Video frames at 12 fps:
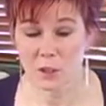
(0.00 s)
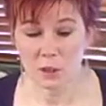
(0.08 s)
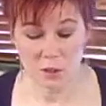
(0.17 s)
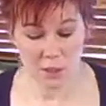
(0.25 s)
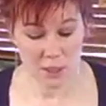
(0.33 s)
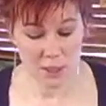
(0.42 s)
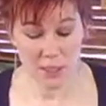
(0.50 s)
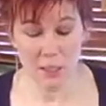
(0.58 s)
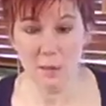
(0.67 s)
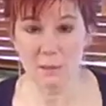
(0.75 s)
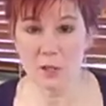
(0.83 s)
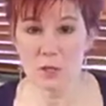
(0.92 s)
You just
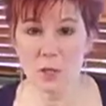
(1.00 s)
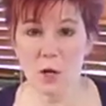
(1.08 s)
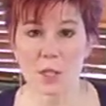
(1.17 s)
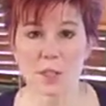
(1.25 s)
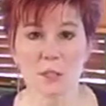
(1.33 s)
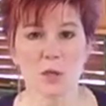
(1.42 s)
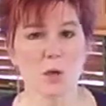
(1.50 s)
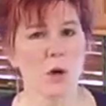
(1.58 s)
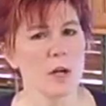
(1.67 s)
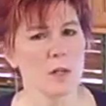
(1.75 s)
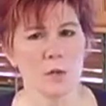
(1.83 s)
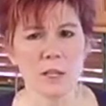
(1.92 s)
heat up the sausage
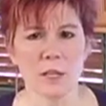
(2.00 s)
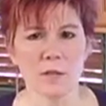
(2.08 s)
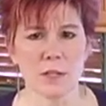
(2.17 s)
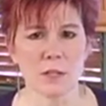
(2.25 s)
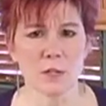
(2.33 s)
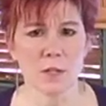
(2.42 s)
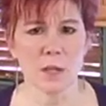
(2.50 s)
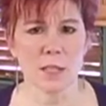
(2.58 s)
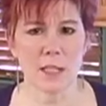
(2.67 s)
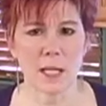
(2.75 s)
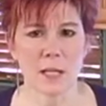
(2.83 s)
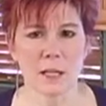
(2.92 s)
or you can even
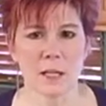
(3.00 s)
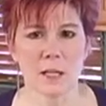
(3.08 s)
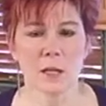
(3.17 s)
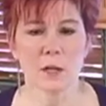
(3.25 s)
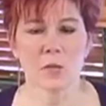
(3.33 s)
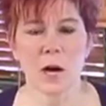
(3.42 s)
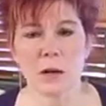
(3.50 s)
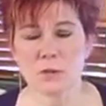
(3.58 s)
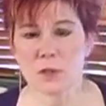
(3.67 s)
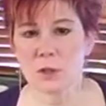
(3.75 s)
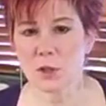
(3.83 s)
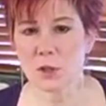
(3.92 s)
saute
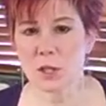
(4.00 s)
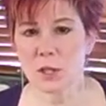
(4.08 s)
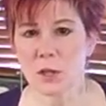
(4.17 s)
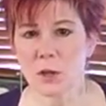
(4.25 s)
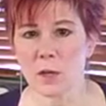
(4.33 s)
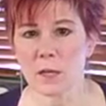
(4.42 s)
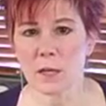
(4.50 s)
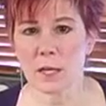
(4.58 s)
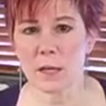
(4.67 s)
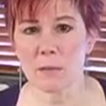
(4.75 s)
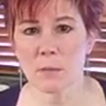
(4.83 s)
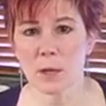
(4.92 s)
ground turkey or
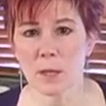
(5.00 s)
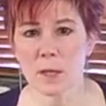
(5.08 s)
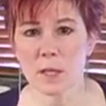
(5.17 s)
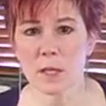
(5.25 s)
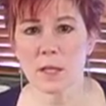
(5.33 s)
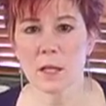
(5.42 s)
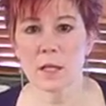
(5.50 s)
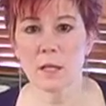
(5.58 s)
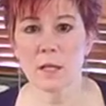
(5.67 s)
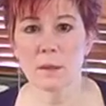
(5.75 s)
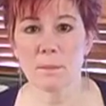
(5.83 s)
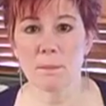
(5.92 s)
hamburg
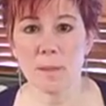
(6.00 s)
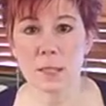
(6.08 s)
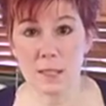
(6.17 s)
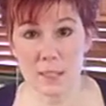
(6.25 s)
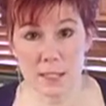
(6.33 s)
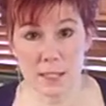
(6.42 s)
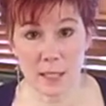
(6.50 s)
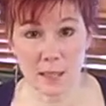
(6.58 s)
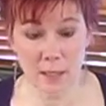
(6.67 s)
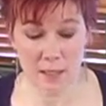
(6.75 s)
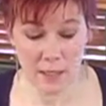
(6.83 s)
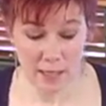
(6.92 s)
in a, in a
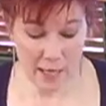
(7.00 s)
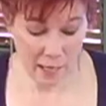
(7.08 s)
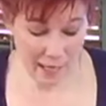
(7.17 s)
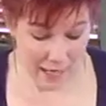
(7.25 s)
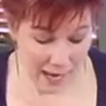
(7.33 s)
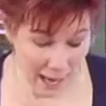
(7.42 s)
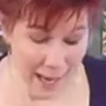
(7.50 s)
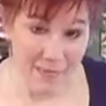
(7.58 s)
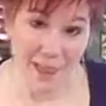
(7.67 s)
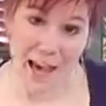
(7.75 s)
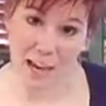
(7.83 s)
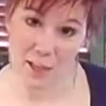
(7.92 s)
skillet and
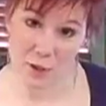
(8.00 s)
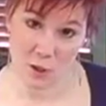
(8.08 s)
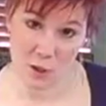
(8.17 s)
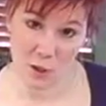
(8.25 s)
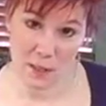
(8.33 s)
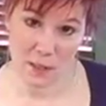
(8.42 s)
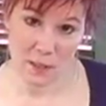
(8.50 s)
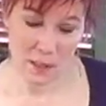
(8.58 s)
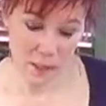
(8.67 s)
add that to it.